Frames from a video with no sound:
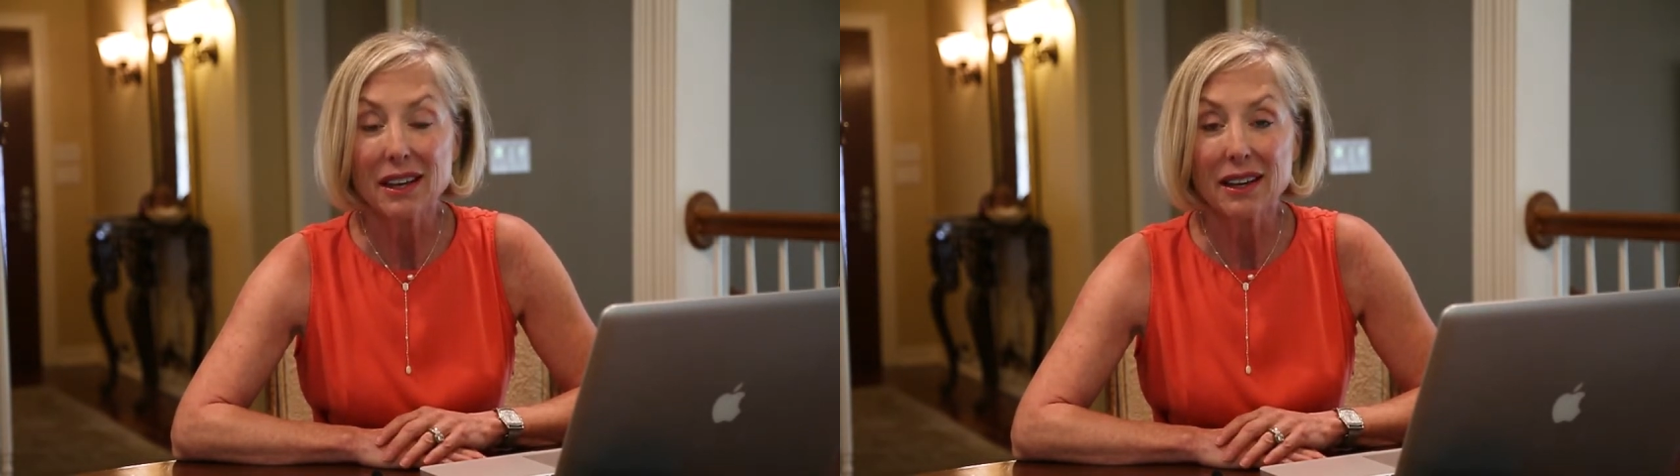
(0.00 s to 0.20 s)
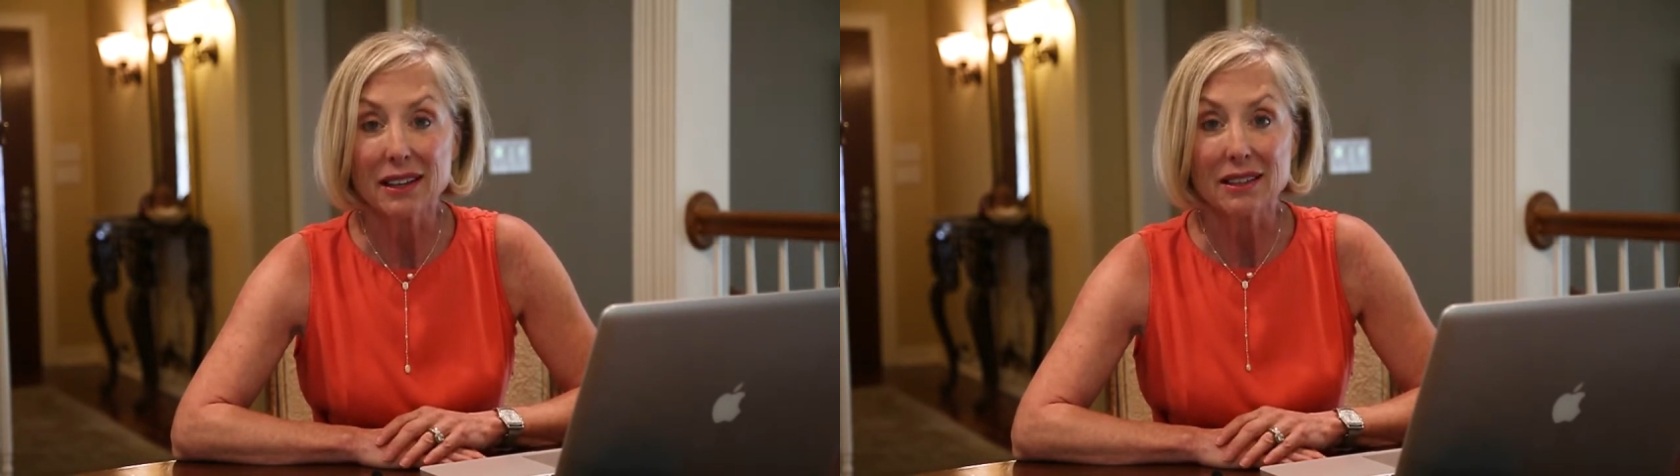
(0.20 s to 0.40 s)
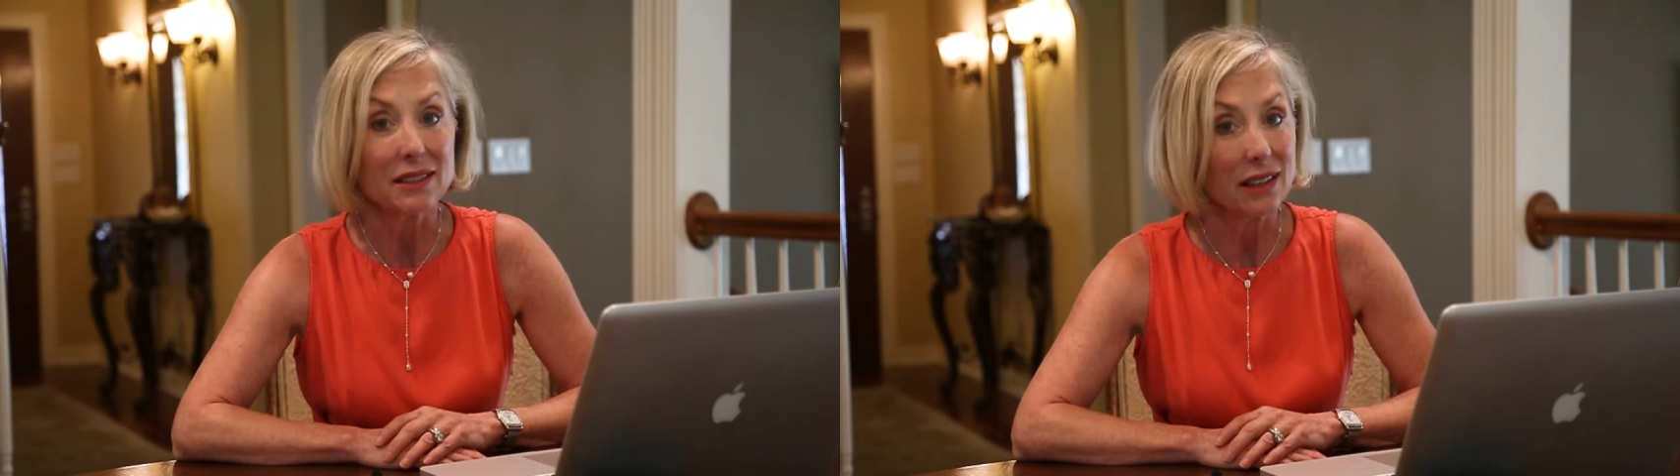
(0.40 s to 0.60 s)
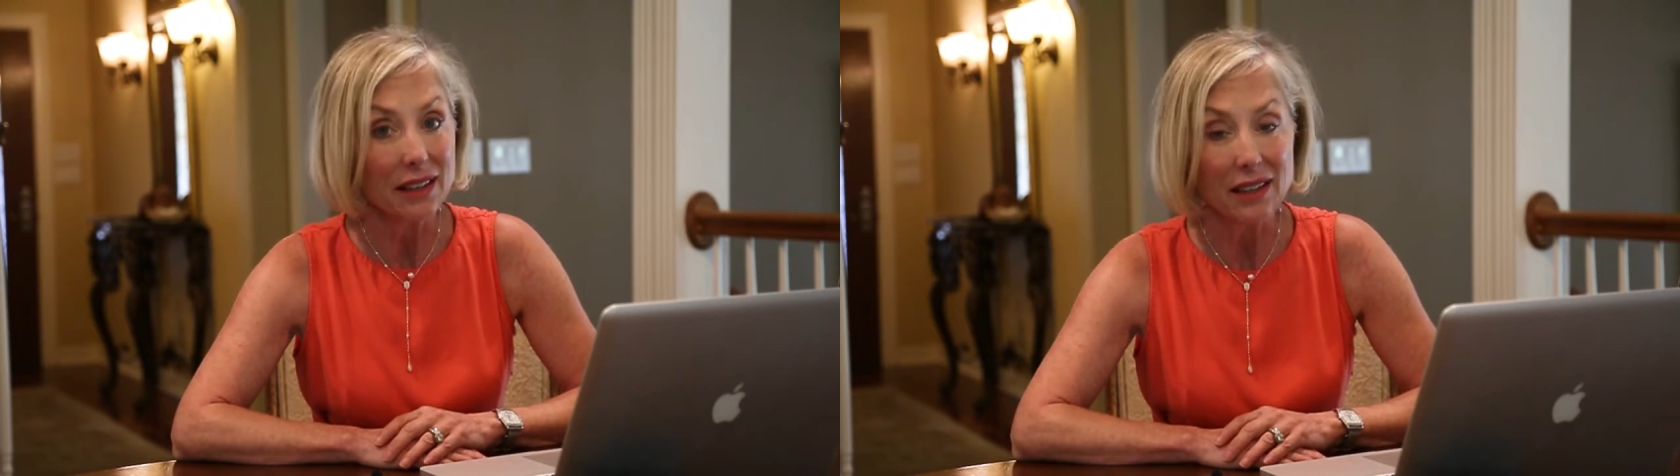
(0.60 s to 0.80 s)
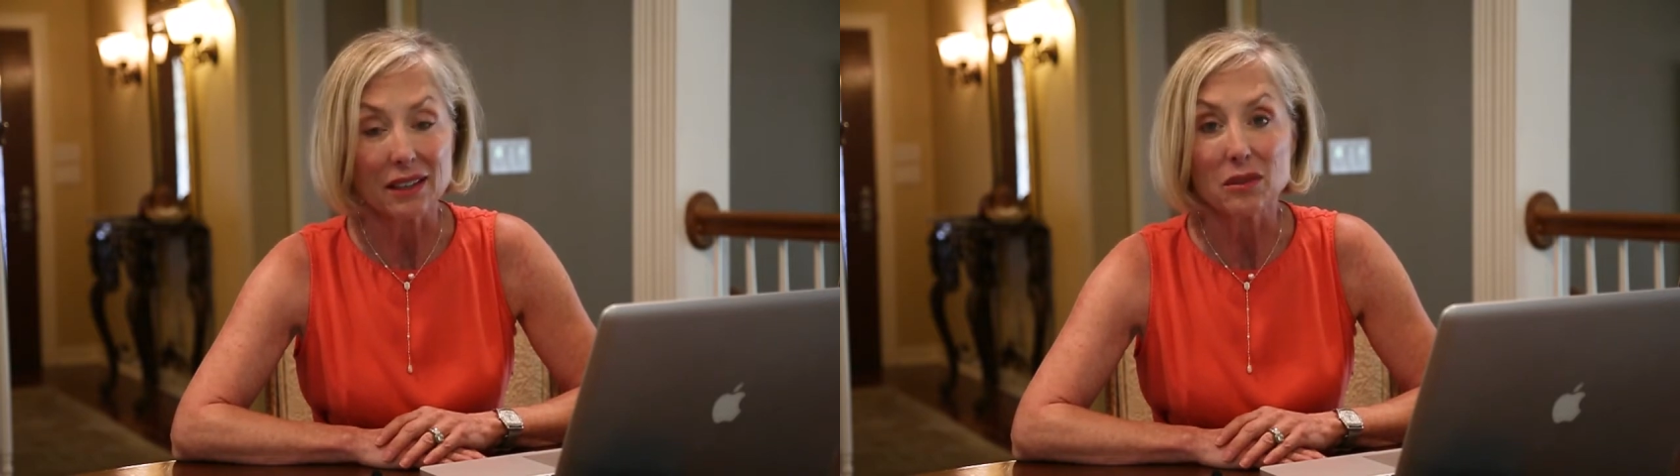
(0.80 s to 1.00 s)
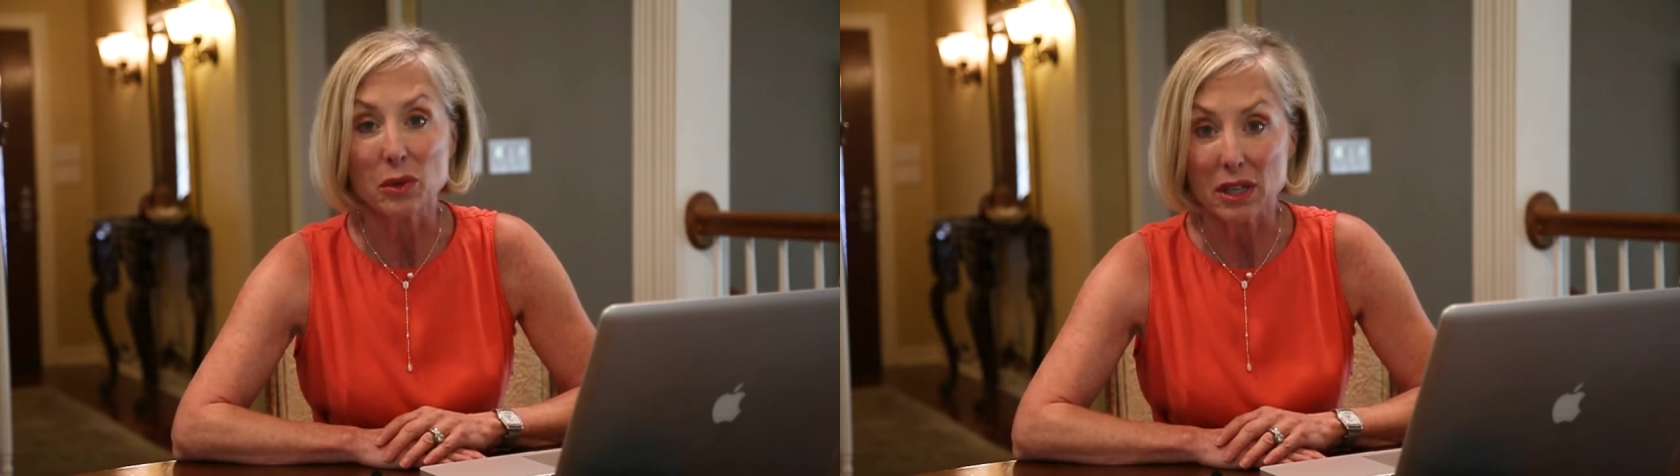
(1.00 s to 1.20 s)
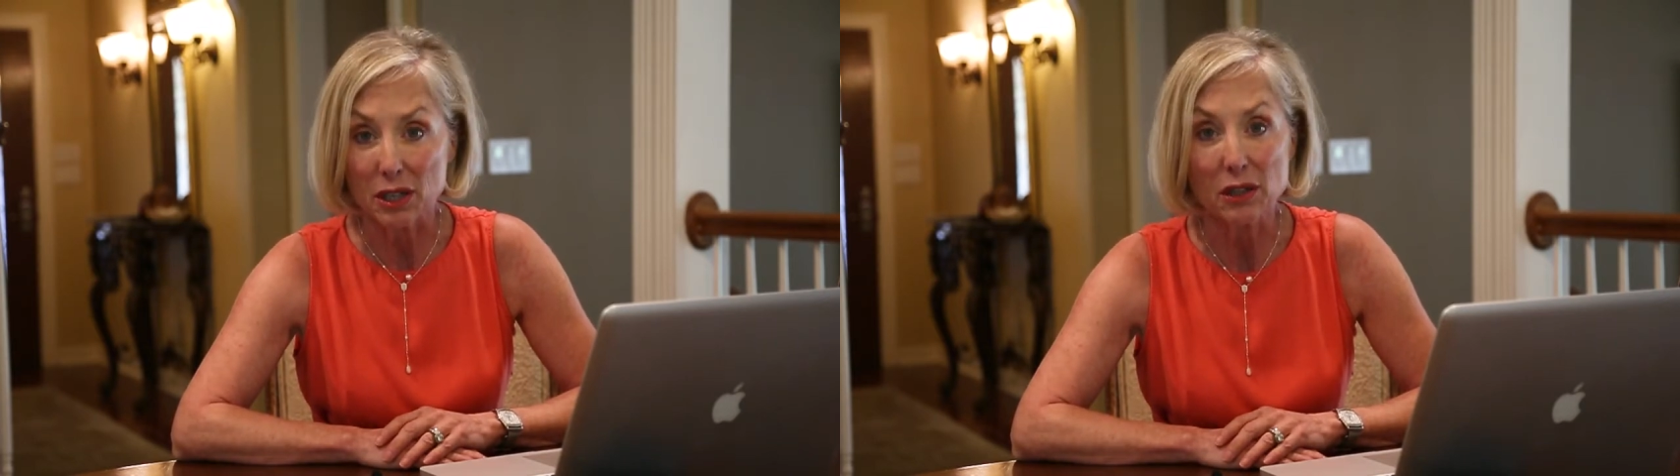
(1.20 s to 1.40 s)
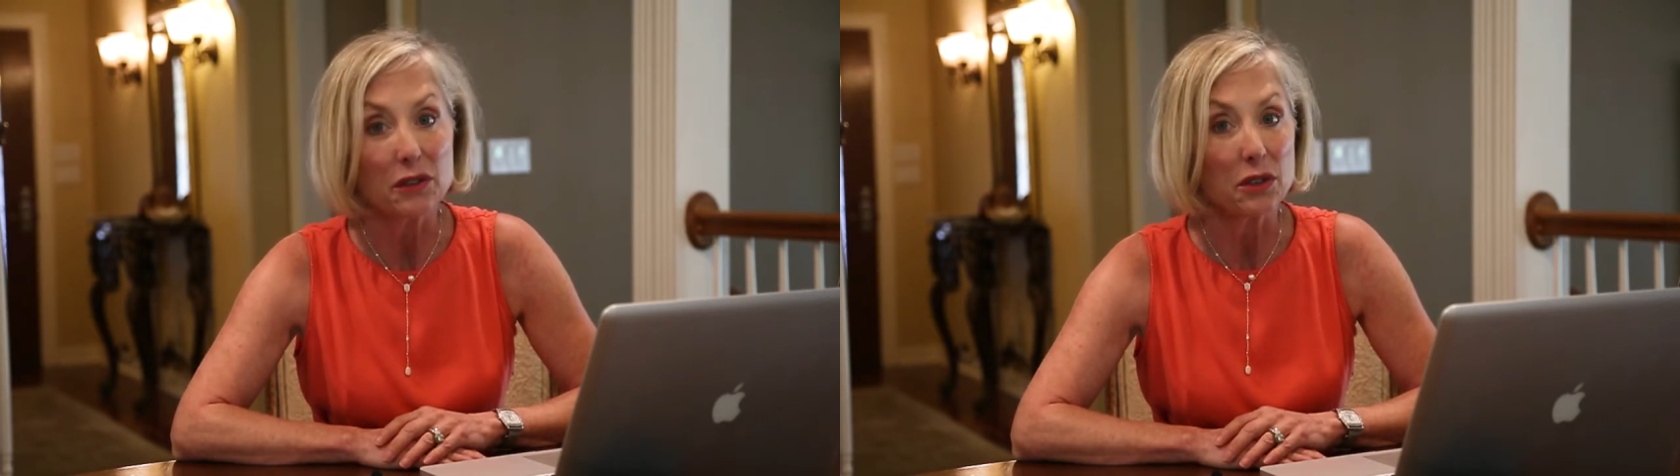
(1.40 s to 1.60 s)
And again, we
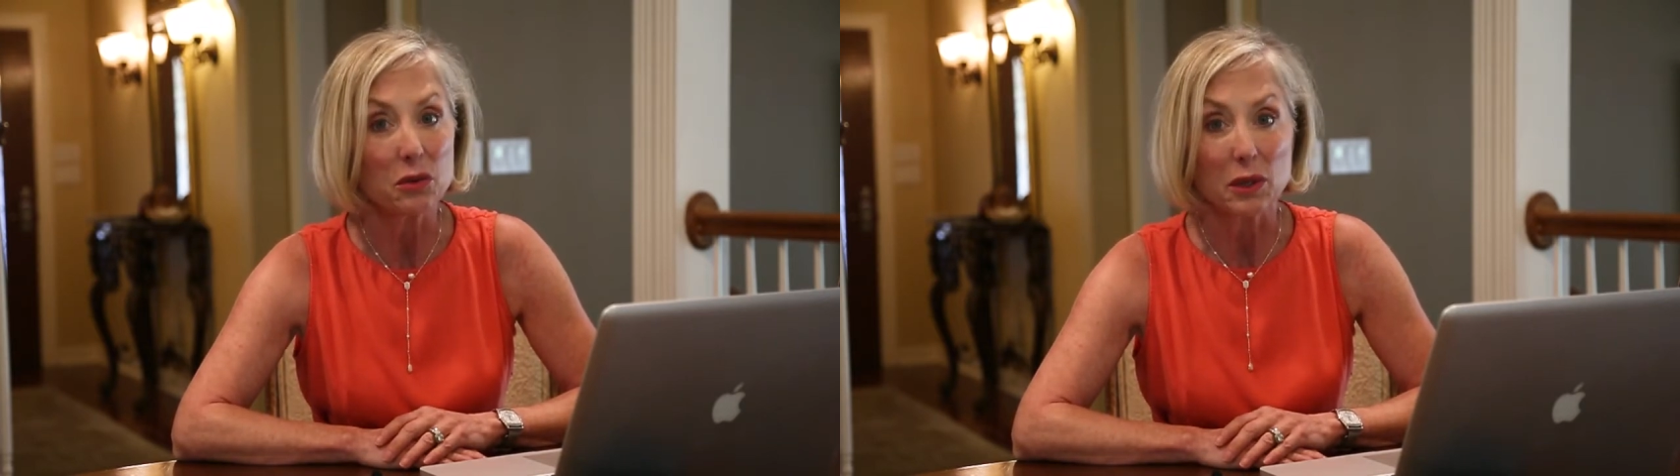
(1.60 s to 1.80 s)
interviewed,